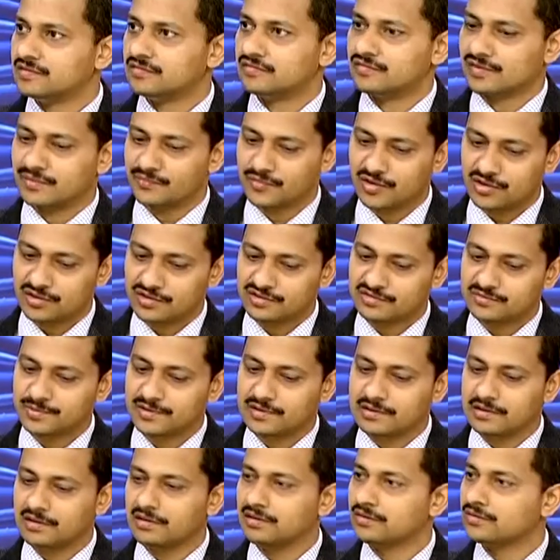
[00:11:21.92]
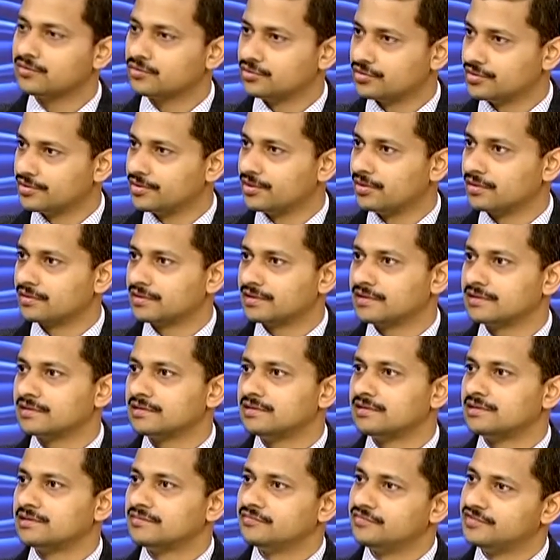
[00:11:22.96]
from the hospital to the doctor,
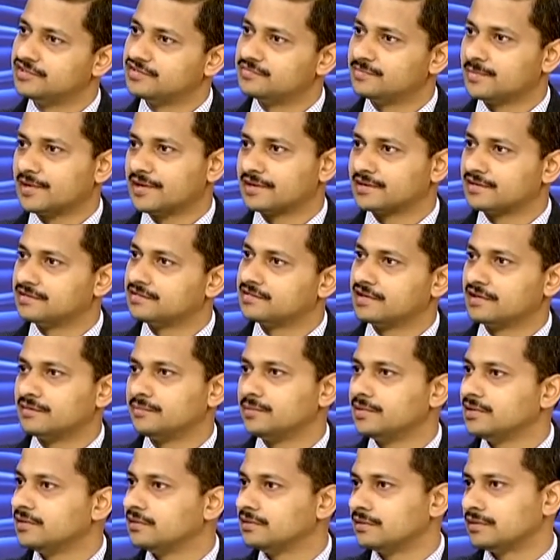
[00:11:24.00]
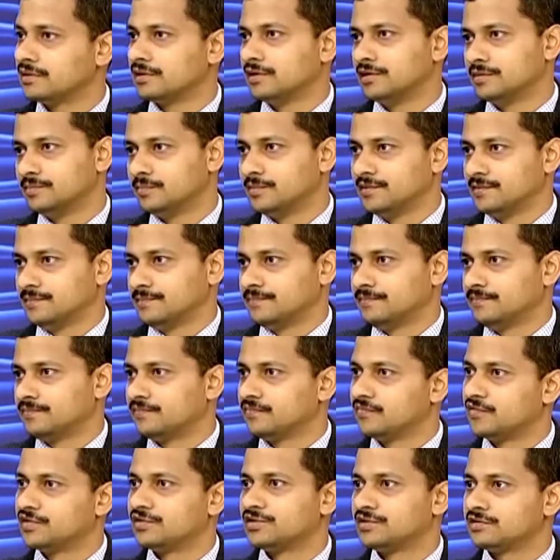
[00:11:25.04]
this practice can be curbed.
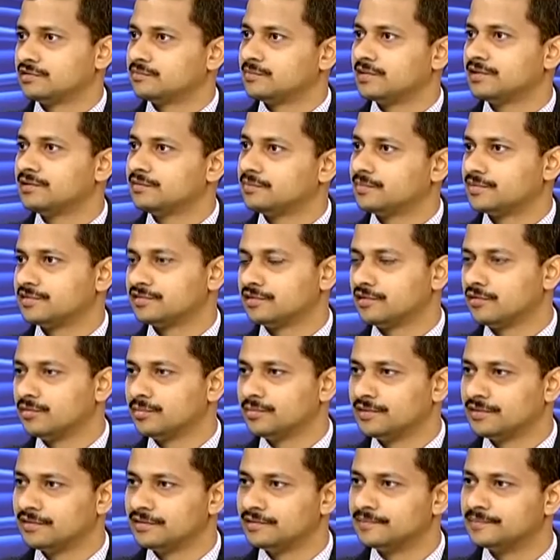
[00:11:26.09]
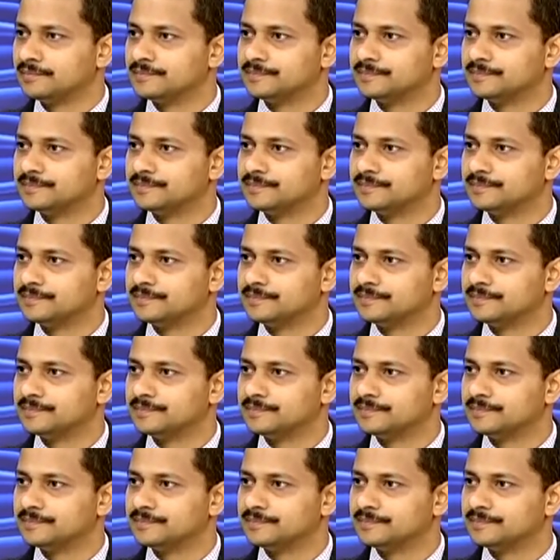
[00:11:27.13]
That's my personal opinion.